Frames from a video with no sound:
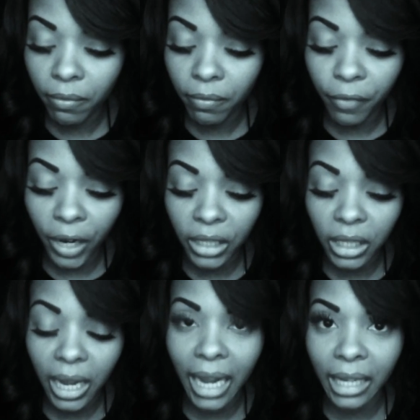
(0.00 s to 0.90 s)

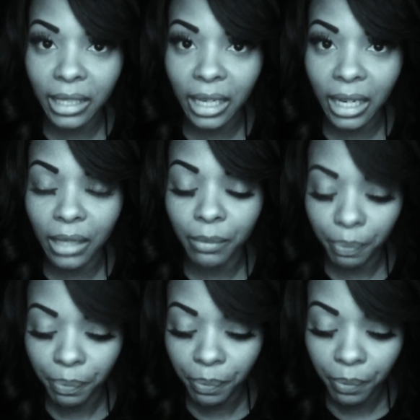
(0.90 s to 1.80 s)
Verse 18.
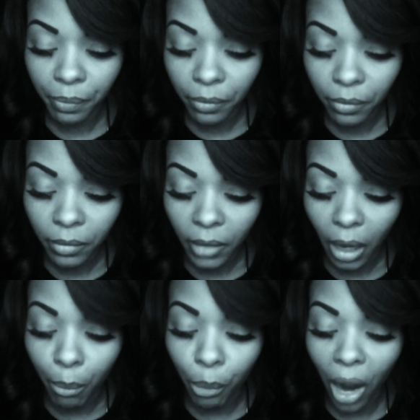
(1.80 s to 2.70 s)

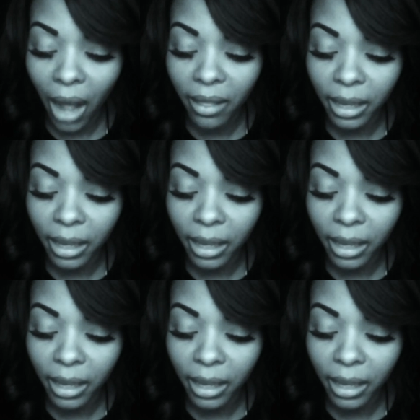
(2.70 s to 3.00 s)
Brought